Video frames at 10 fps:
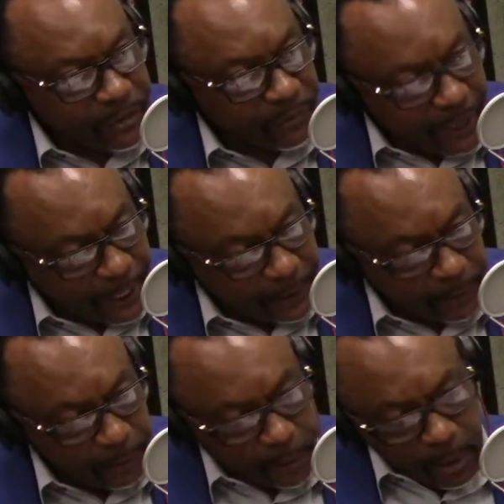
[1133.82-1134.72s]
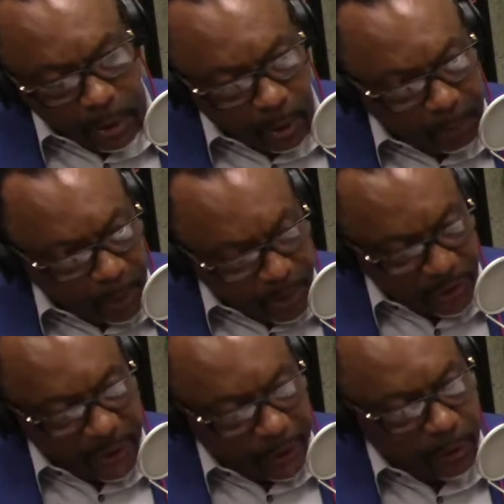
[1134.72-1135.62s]
value. A
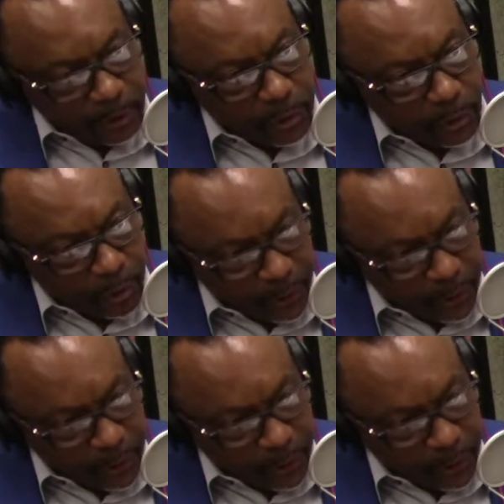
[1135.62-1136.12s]
portion of that goes toward